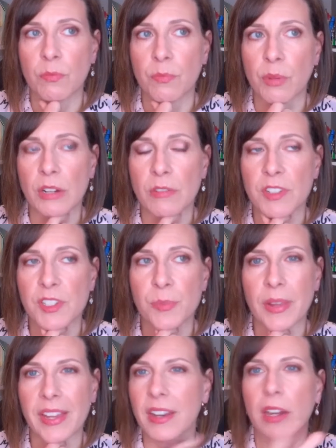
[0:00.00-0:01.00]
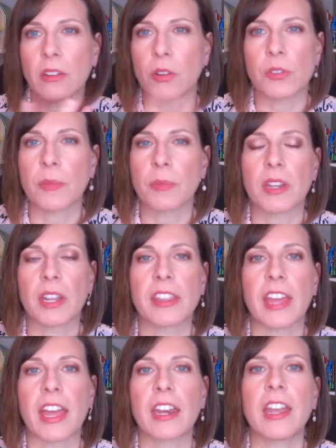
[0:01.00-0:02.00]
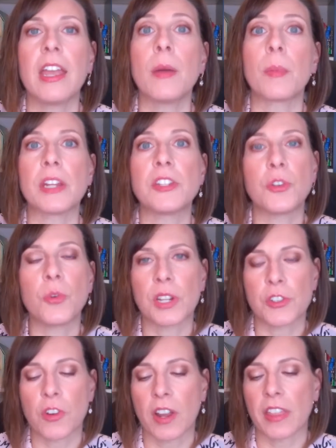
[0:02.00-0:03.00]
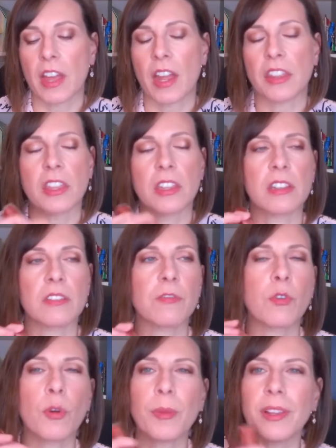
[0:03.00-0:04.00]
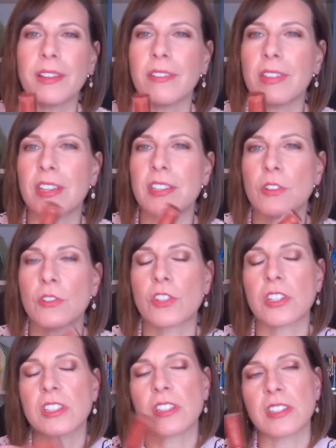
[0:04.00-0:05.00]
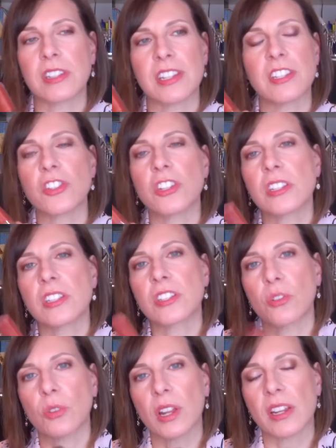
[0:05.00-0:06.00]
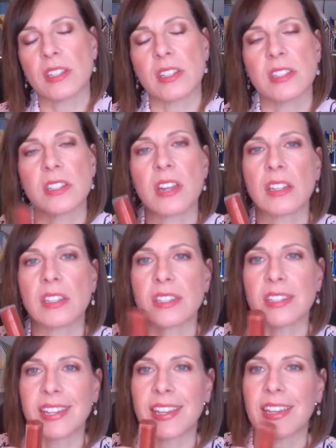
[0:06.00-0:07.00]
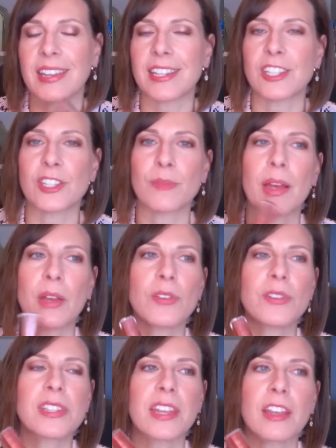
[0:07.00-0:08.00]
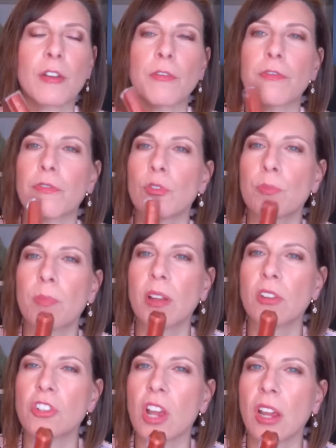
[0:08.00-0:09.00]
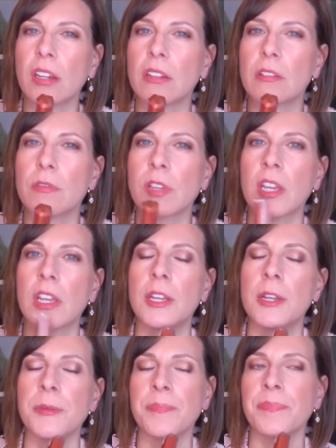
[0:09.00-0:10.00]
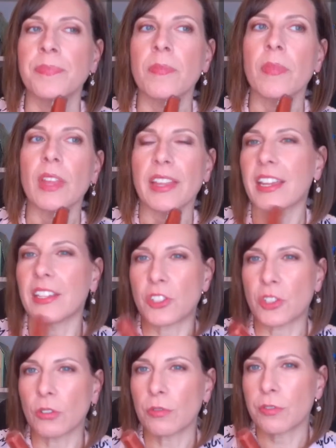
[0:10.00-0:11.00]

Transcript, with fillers: breakfast blend? I don't know, something like that. But I do want to try that. The formula of these are just, it's just so nice. It's not sticky. It smells like fruit punch, kind of. Like adult